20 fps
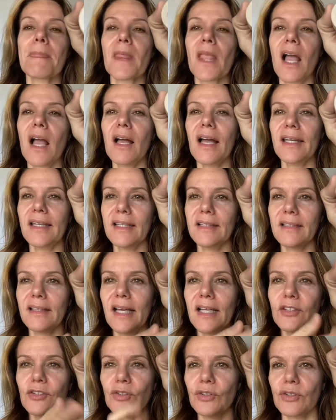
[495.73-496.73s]
Uh, and then
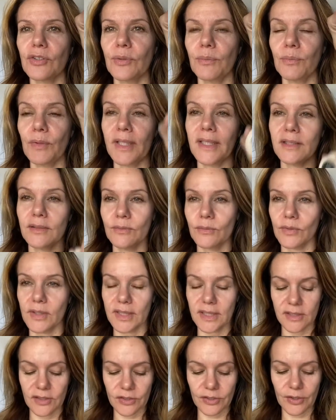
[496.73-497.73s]
I took the brighten
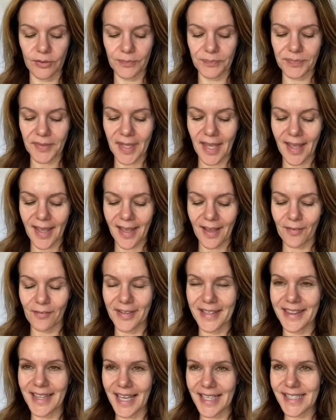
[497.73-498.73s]
one. So
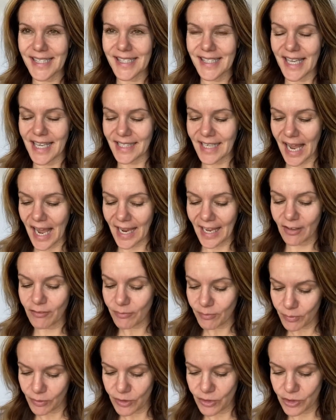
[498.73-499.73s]
with that said, I have
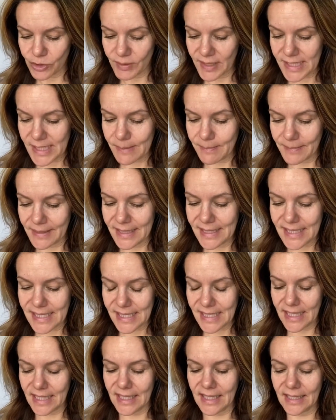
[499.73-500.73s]
moisturized my
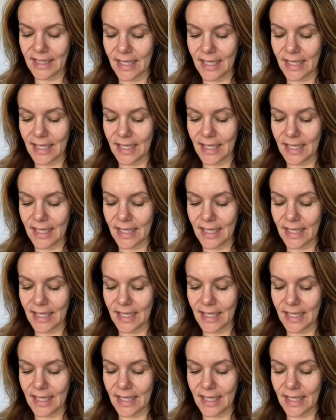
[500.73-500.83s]
skin.